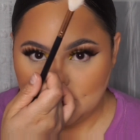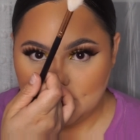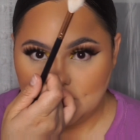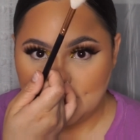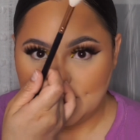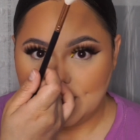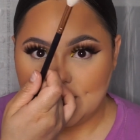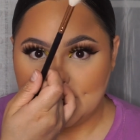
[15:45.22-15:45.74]

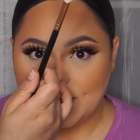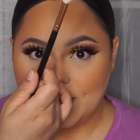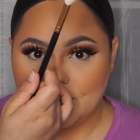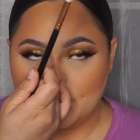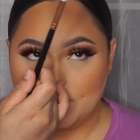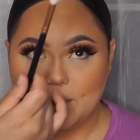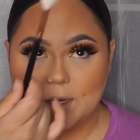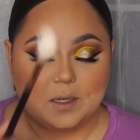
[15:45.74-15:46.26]
Oh, I got
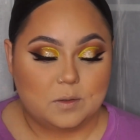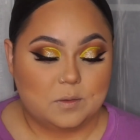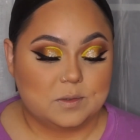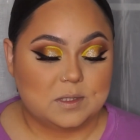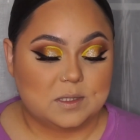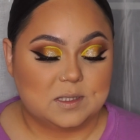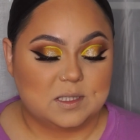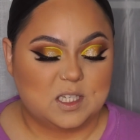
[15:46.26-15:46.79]
hair on my nose,
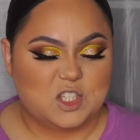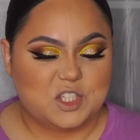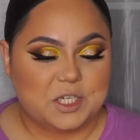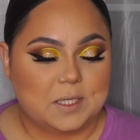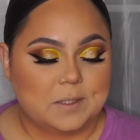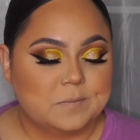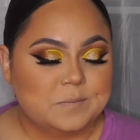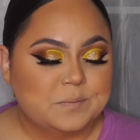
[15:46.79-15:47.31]
it's itchy.